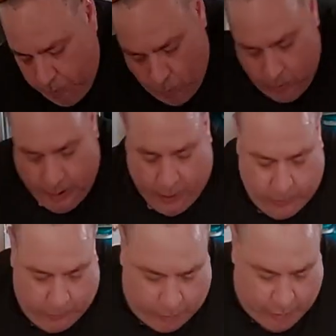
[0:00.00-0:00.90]
We got a
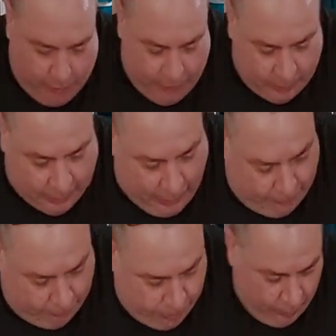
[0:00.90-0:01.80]
little cherry on
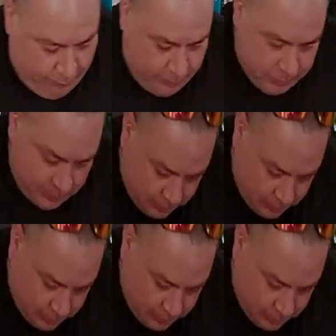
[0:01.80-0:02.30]
top. Beautiful.